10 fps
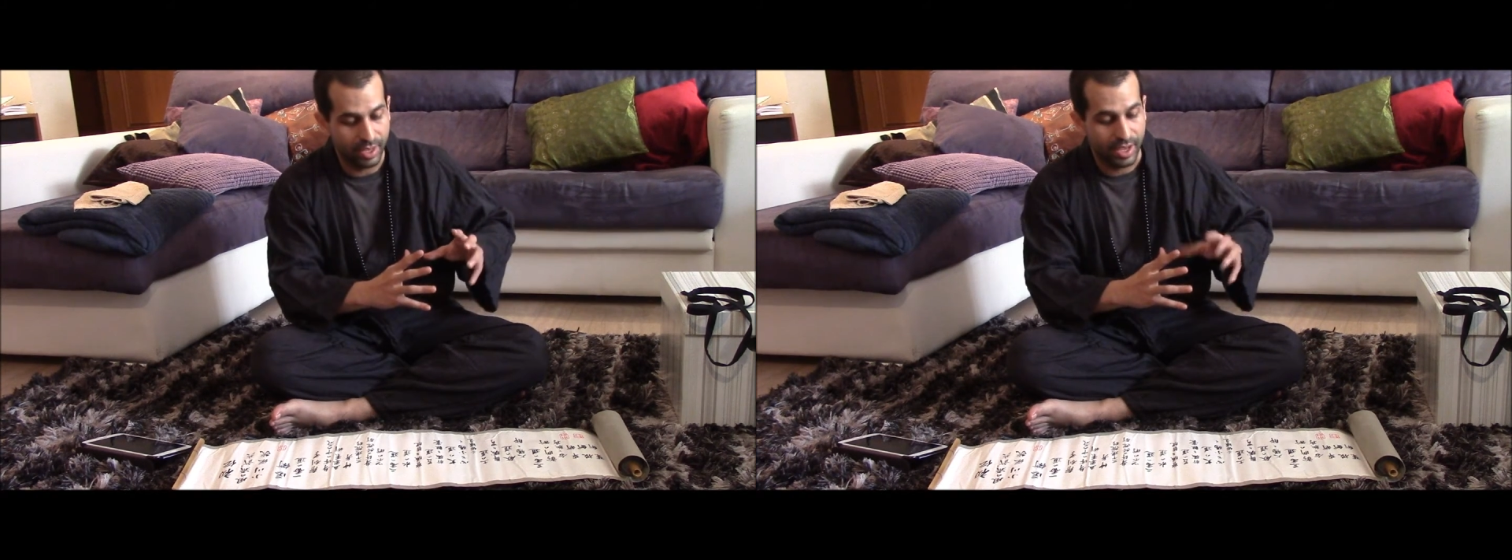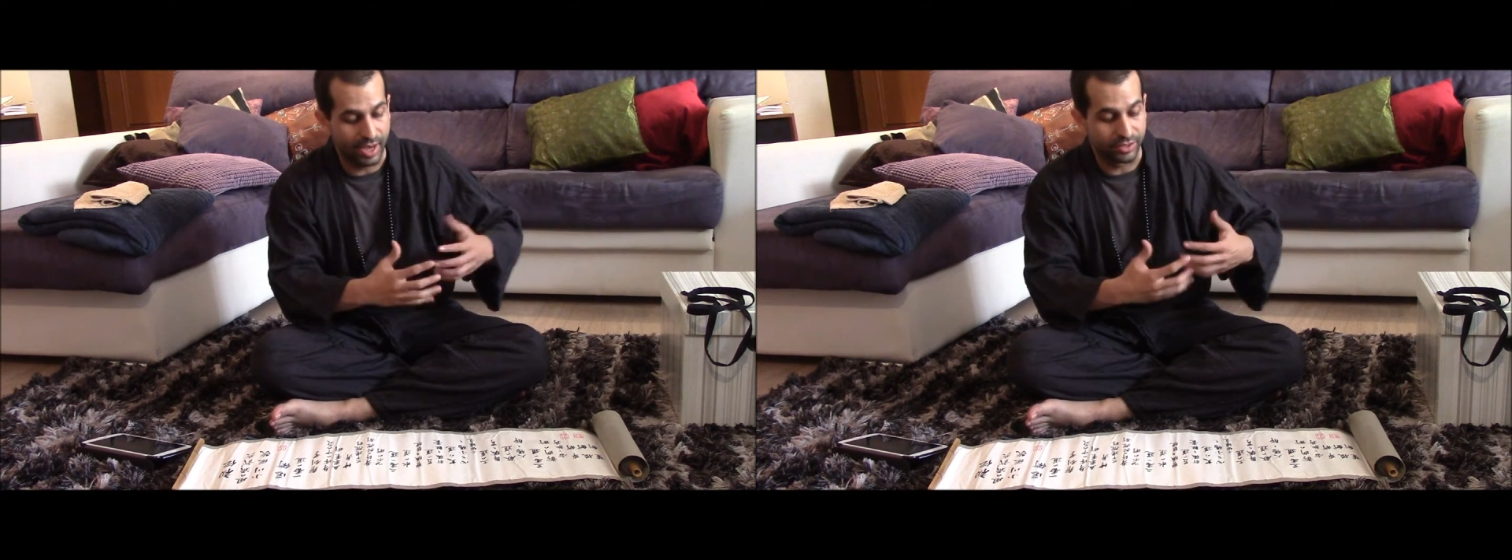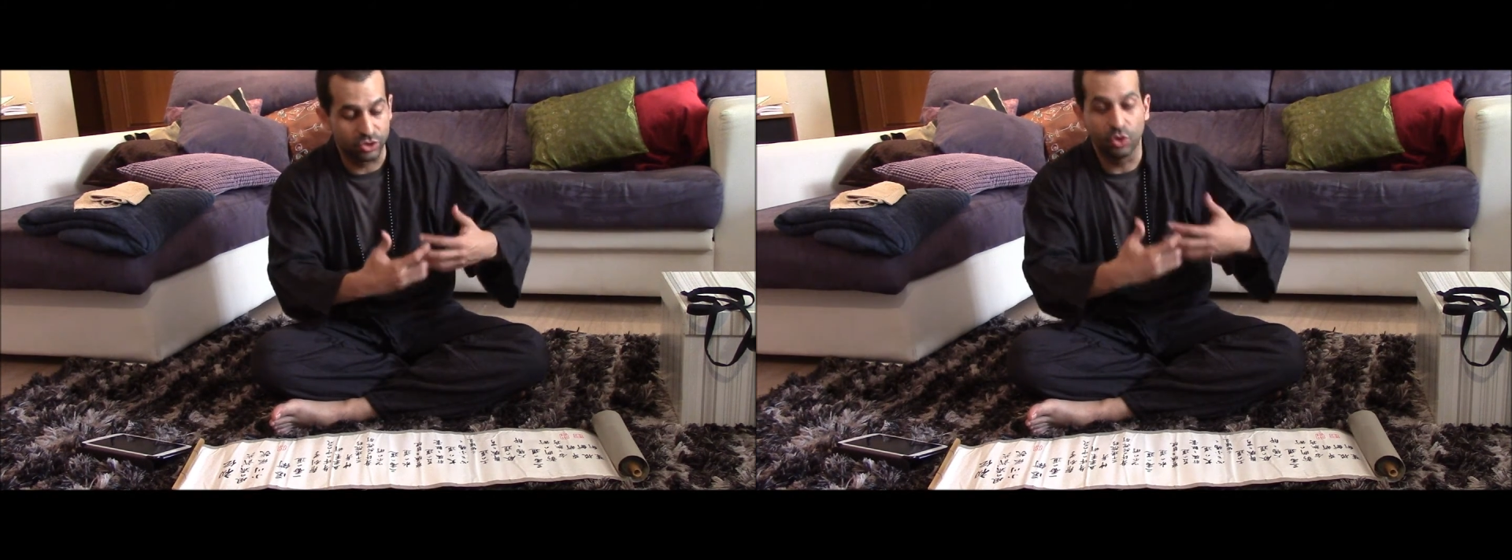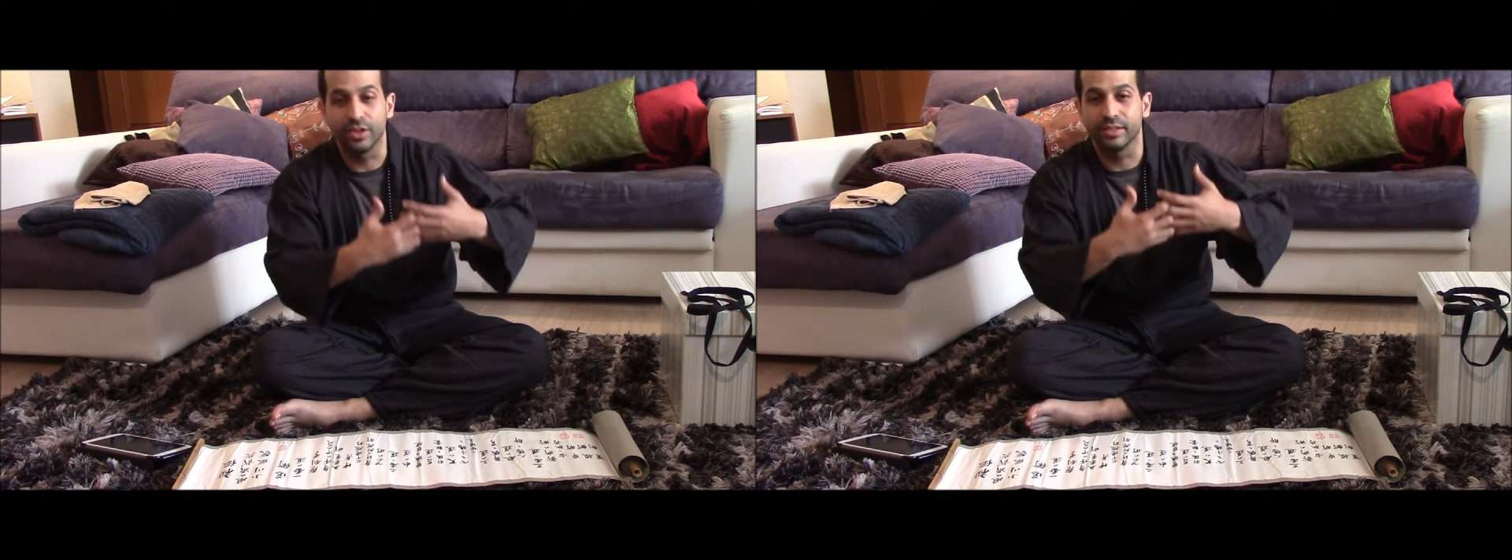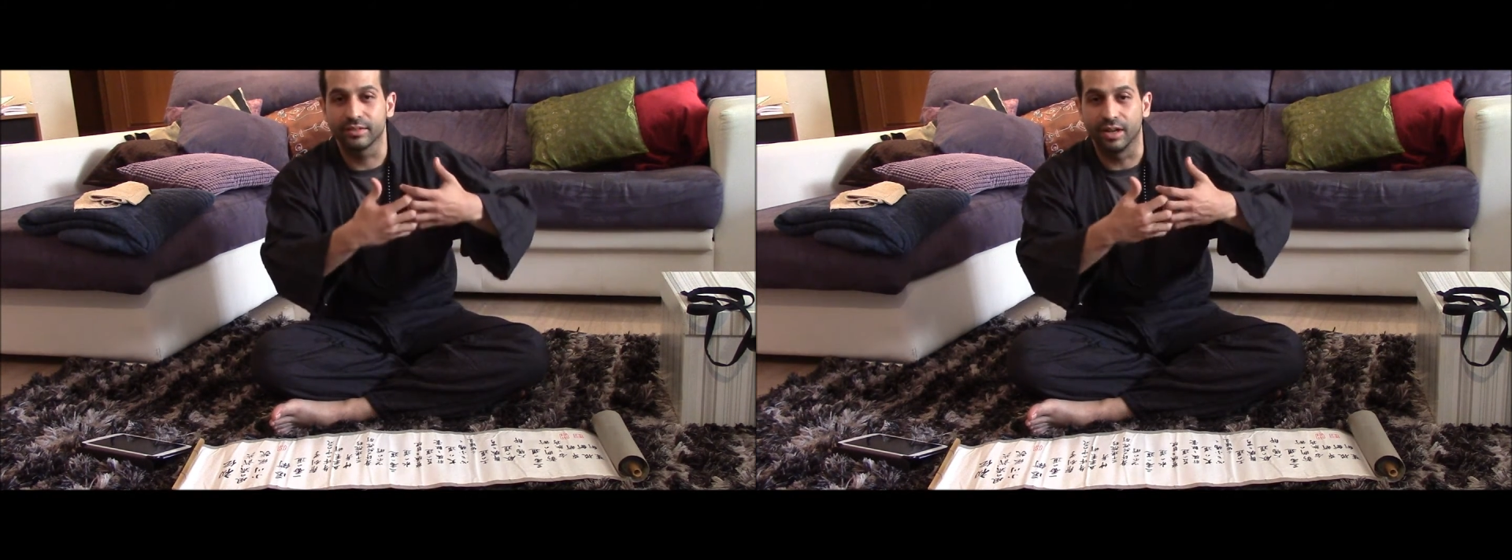and
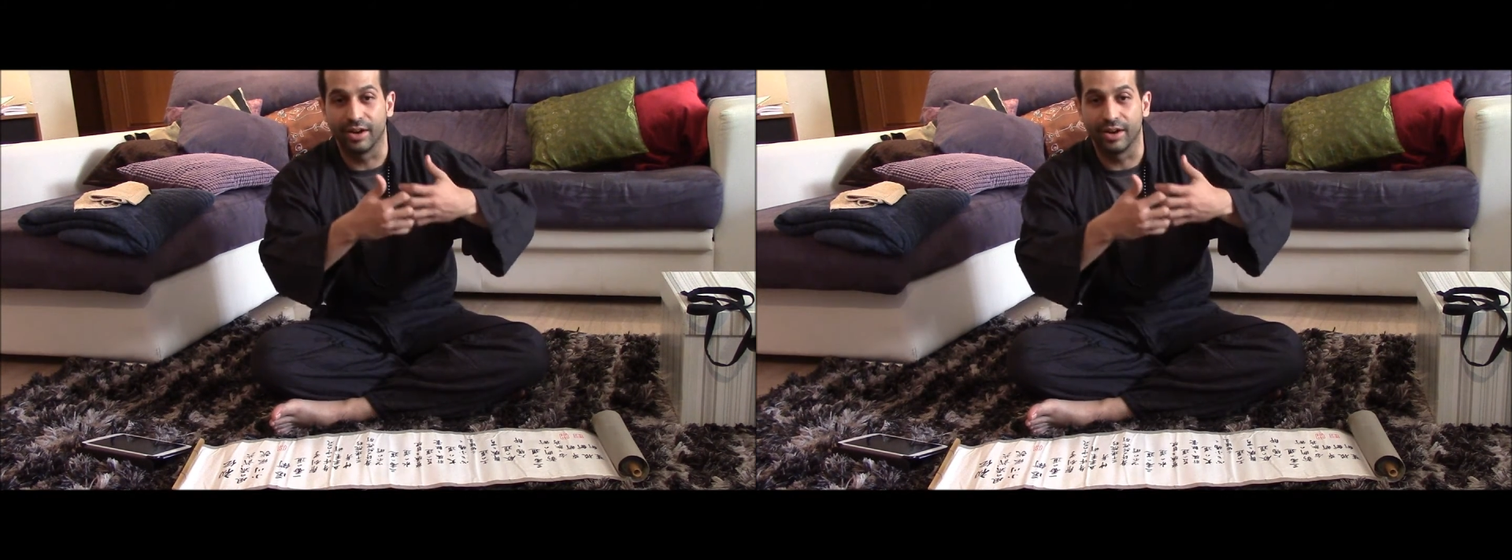joints are